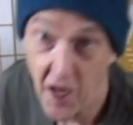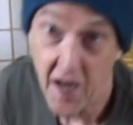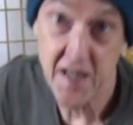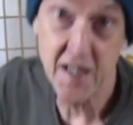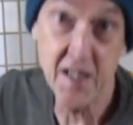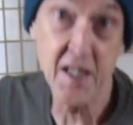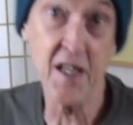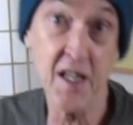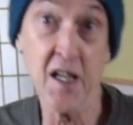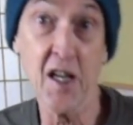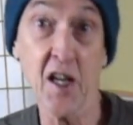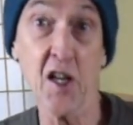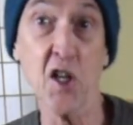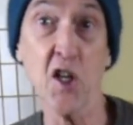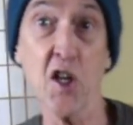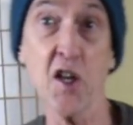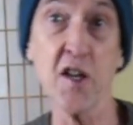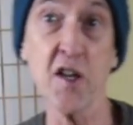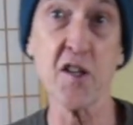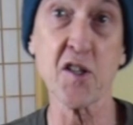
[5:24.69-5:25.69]
idea
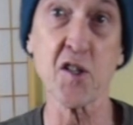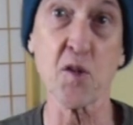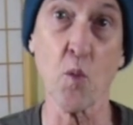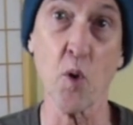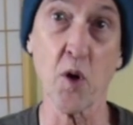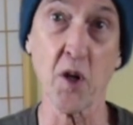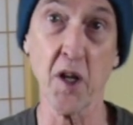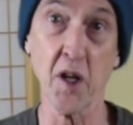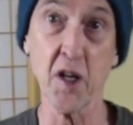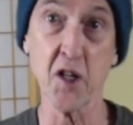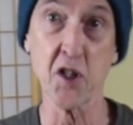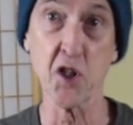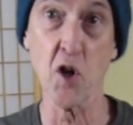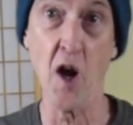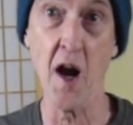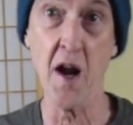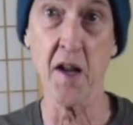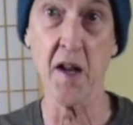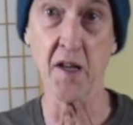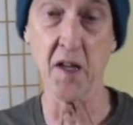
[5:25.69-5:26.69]
is we're going to
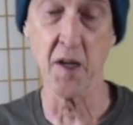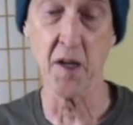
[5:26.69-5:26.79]
try to